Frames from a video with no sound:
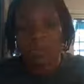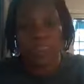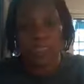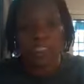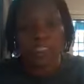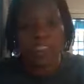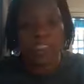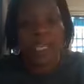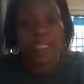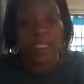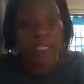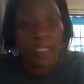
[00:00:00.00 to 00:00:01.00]
production
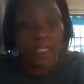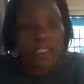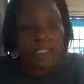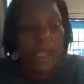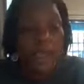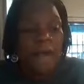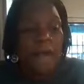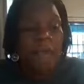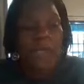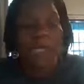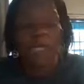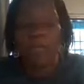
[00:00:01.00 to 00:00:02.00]
site is.
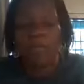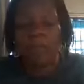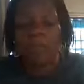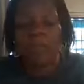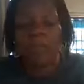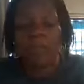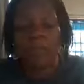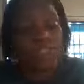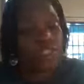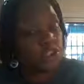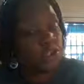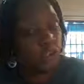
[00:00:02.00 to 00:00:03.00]
But um, if you
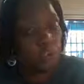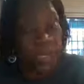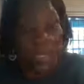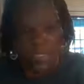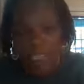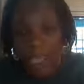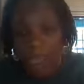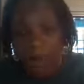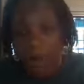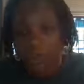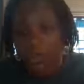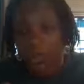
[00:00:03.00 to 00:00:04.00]
get your order in
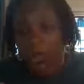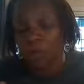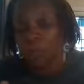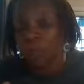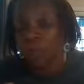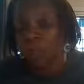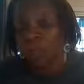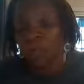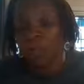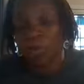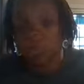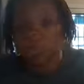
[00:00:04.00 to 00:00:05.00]
now, you know you you
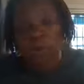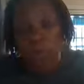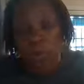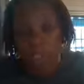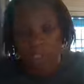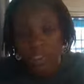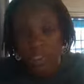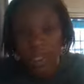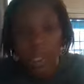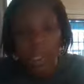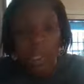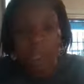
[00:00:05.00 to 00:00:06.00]
would beat the rush.
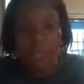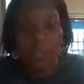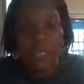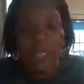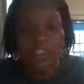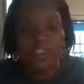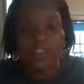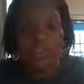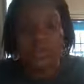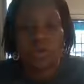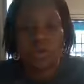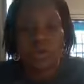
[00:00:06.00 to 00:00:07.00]
Amen. Get
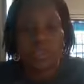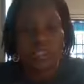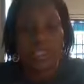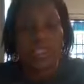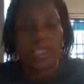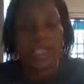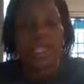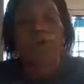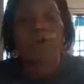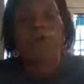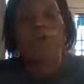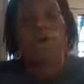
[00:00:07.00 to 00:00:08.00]
your orders in
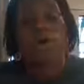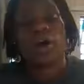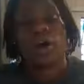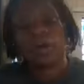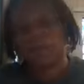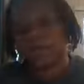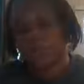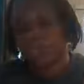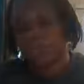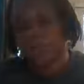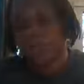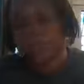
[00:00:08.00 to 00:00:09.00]
now. Um,
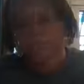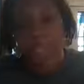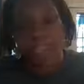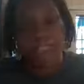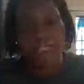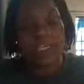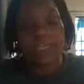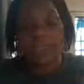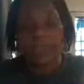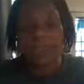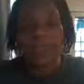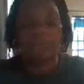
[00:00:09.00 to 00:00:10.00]
you have
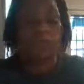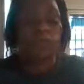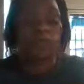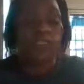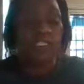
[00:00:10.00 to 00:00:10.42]
grandkids, nephews,